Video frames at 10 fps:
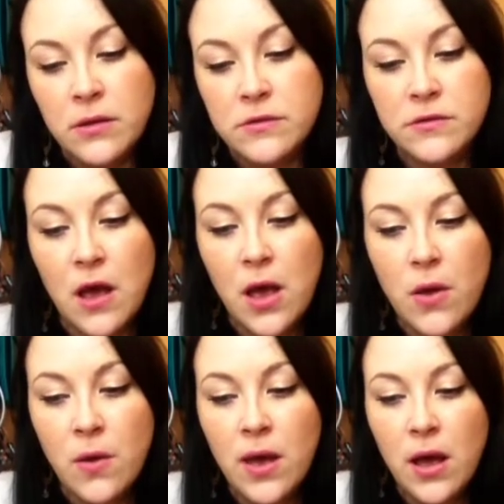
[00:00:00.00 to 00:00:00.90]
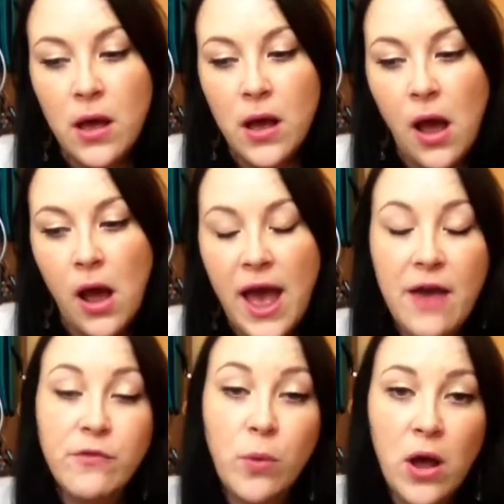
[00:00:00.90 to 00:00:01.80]
So I
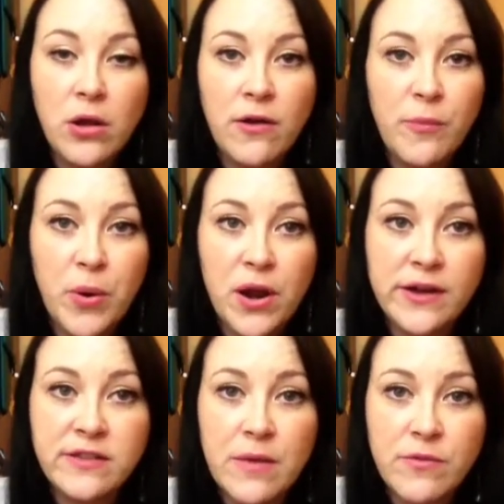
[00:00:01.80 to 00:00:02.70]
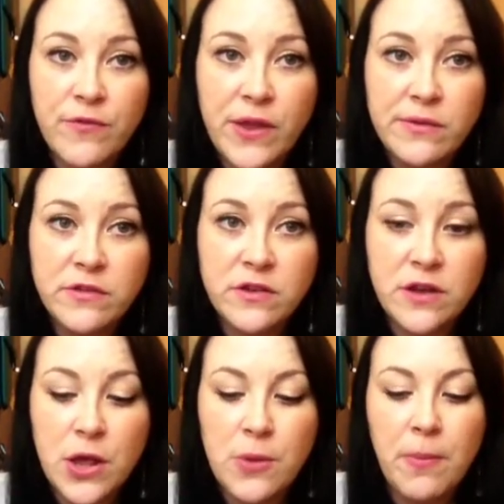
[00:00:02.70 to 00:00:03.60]
have quite a lot of products and reviews to
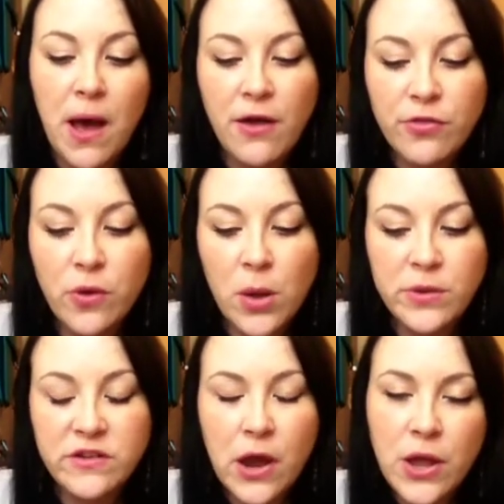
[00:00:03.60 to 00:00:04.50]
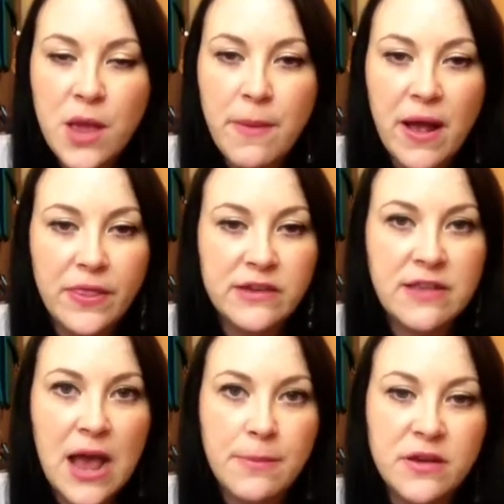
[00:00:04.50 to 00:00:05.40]
do, but I thought I would tell you about
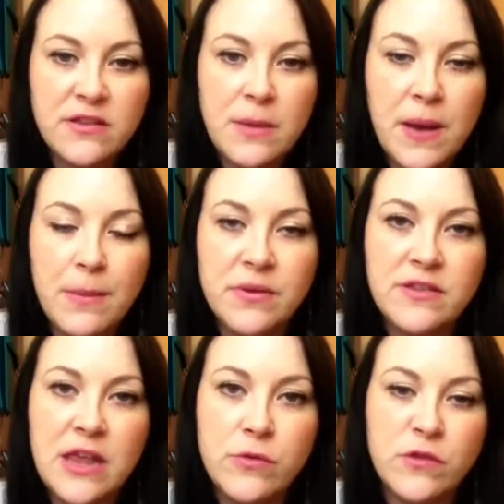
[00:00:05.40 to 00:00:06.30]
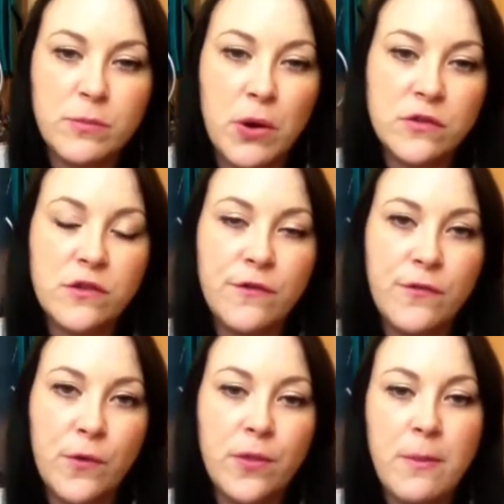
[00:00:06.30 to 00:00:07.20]
this Amitee Pamper Secrets box
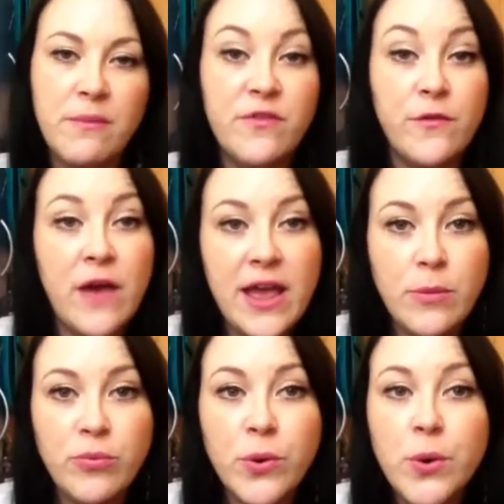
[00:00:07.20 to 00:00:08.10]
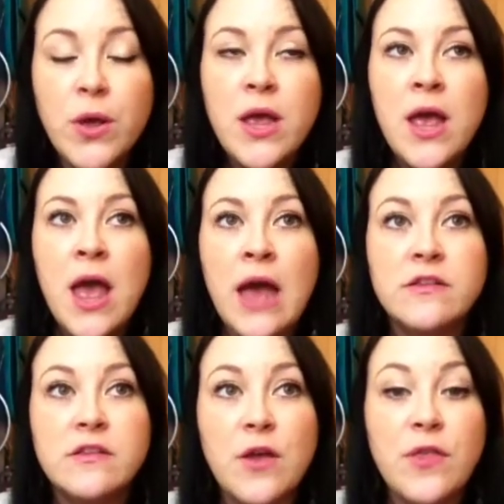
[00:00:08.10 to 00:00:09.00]
for the month of April,
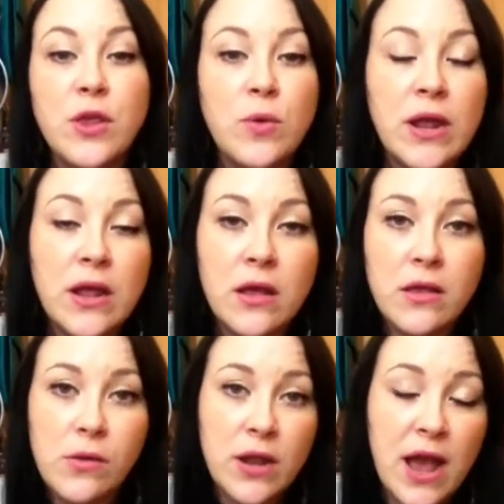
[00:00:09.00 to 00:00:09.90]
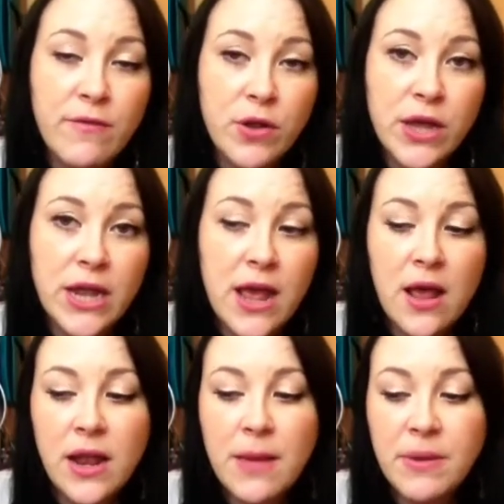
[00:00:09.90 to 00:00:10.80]
so that you can have a look at it.
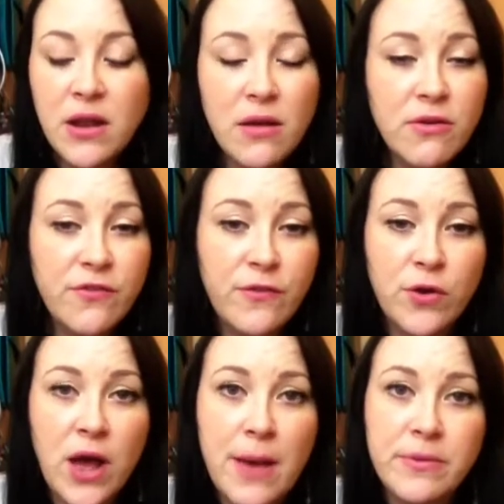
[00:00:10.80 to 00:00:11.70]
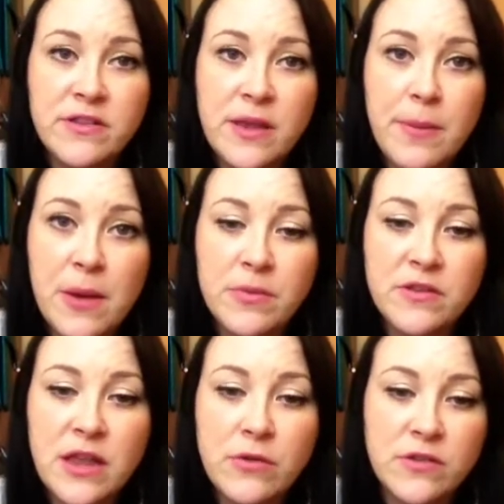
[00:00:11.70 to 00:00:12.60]
Let me know if you've got Amitee Pamper
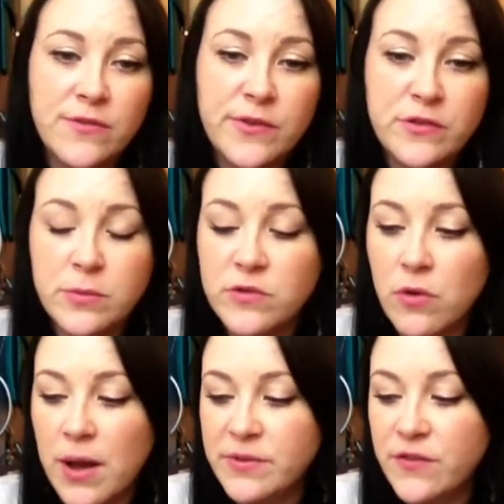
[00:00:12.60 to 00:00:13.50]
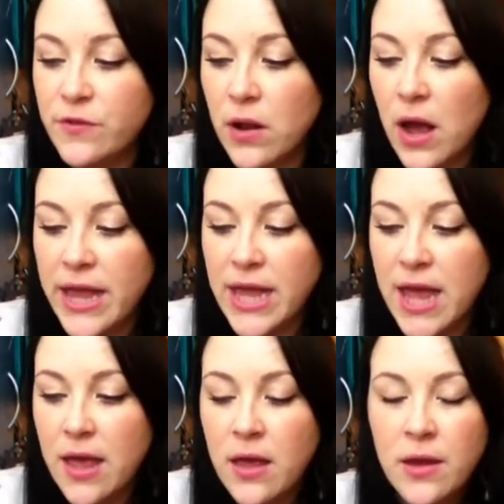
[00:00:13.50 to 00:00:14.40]
Secrets, if you subscribed, if you like
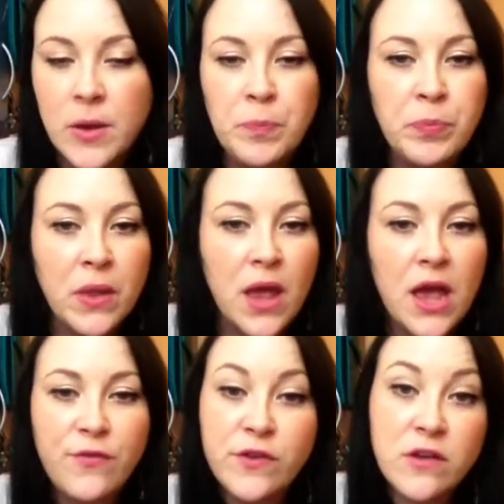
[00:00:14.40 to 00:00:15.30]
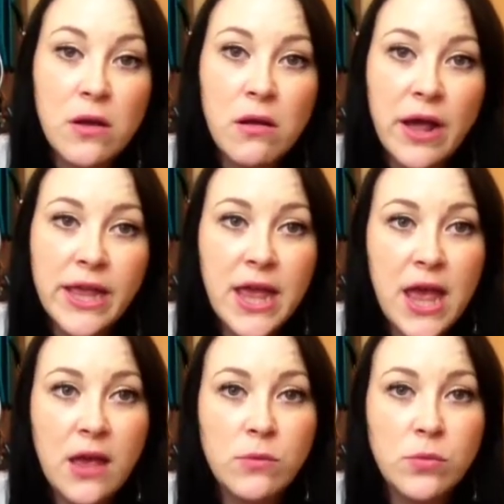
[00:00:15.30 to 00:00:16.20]
it. If you don't like
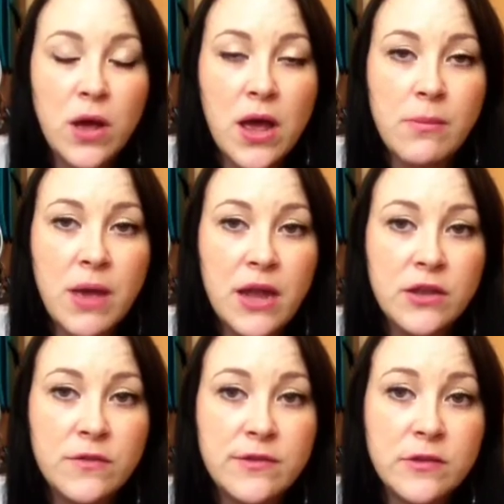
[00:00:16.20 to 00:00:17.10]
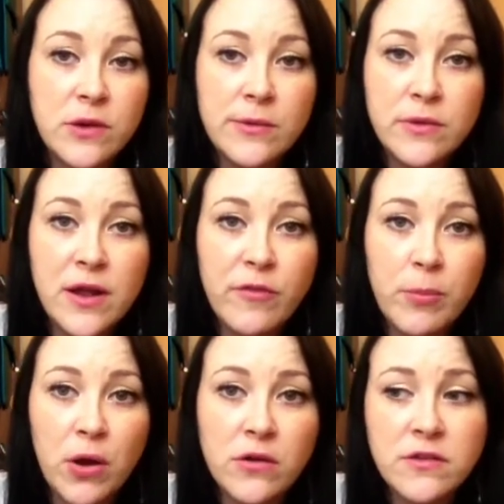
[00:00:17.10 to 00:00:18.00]
it and you subscribe to another
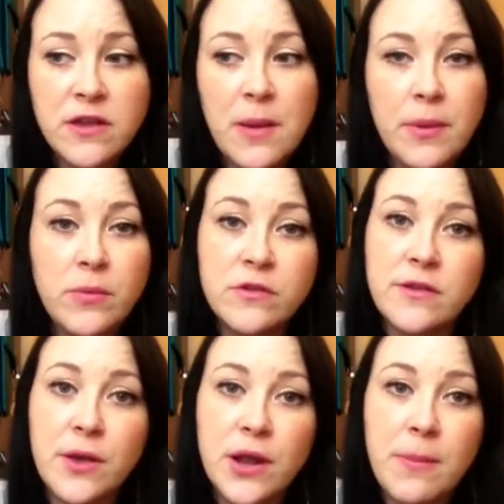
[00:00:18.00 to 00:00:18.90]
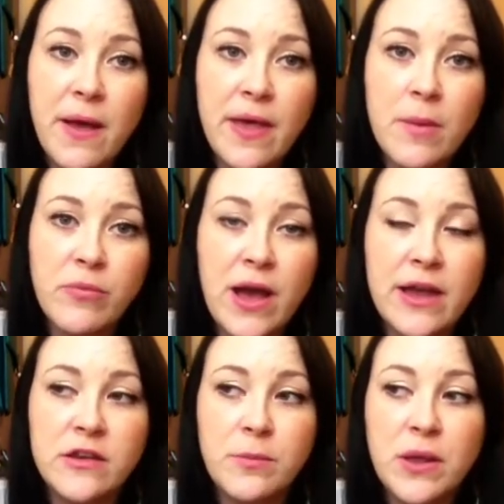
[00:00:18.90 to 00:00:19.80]
box, tell me what's so good about that
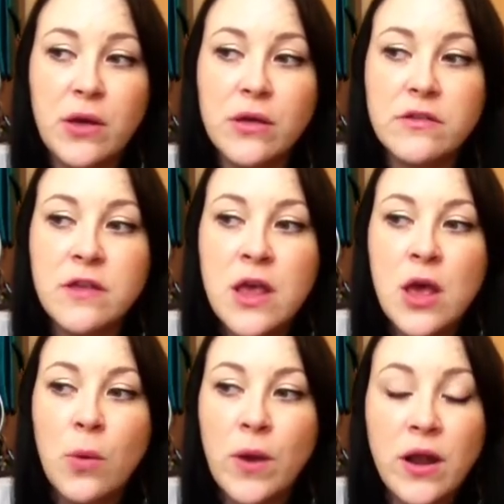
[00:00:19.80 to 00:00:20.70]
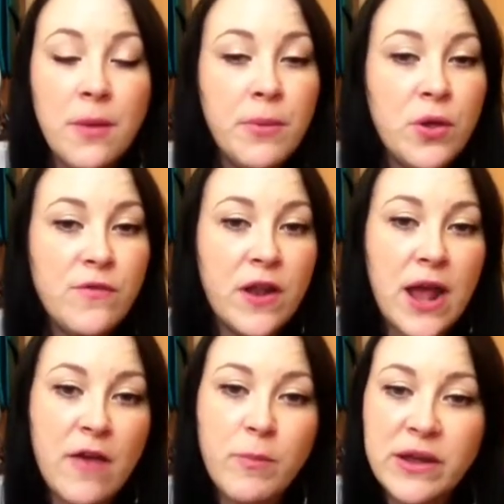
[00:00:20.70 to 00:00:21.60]
brand, because when I move and
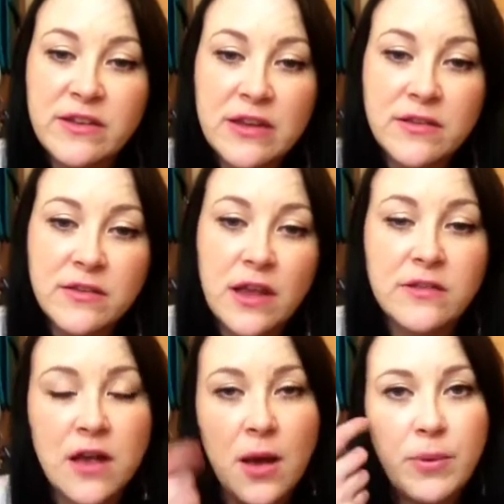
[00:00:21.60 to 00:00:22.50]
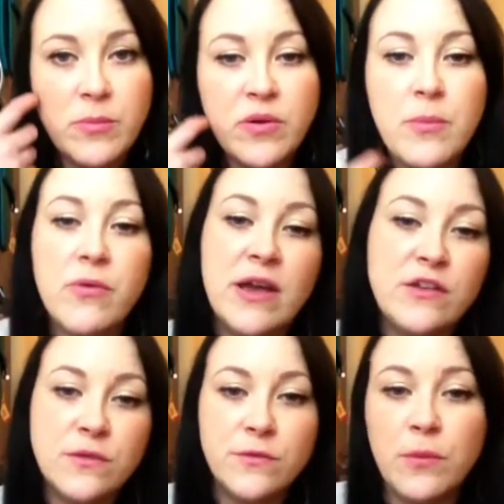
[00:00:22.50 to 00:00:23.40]
I have my desk set up in
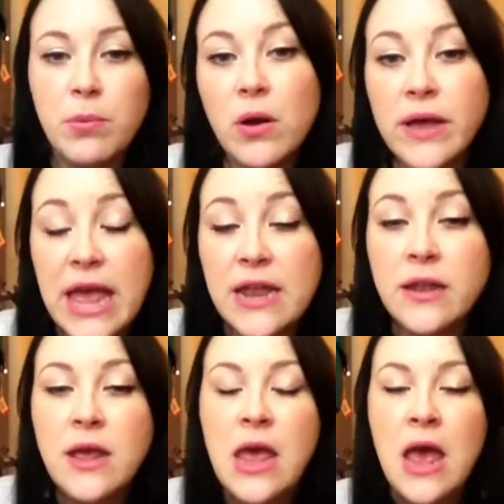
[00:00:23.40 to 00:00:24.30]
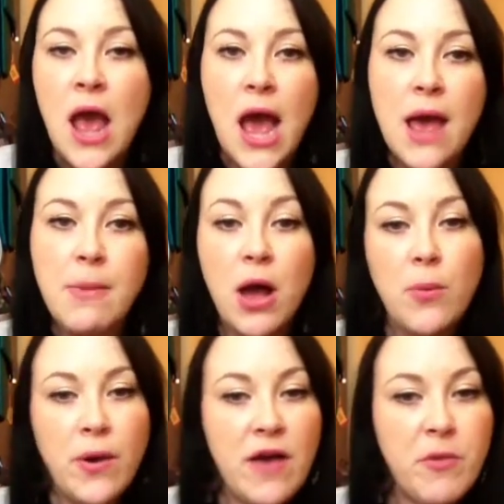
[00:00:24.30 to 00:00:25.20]
preparation for blogging, I
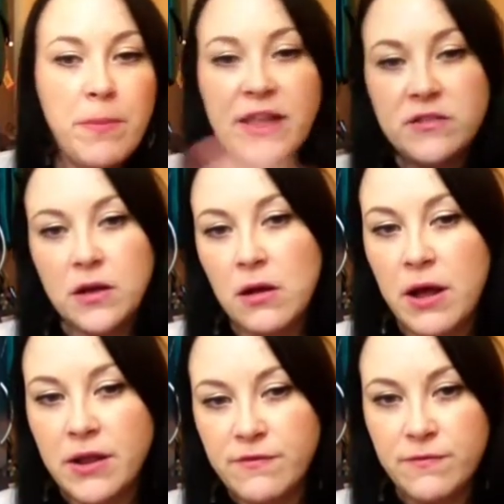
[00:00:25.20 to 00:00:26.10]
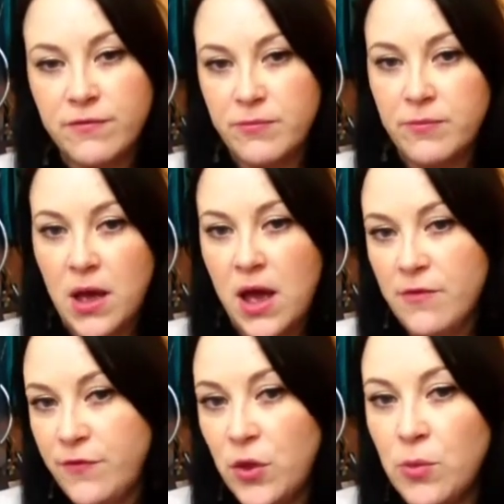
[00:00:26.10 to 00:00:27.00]
will have a better kind of
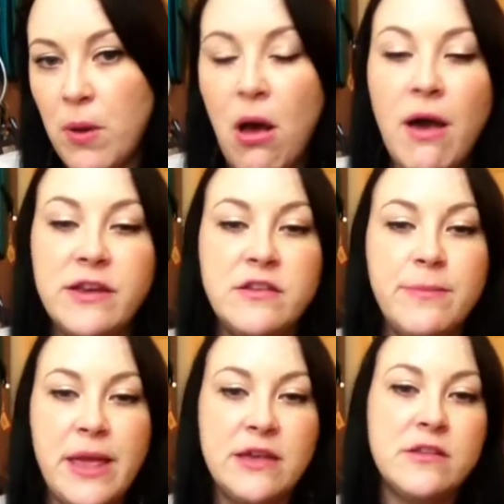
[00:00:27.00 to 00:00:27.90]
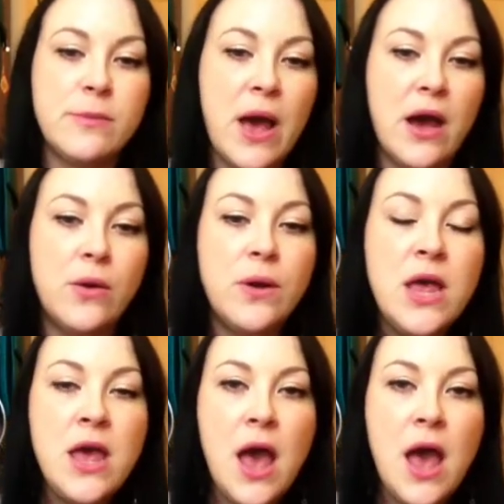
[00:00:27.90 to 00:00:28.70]
view behind me as well.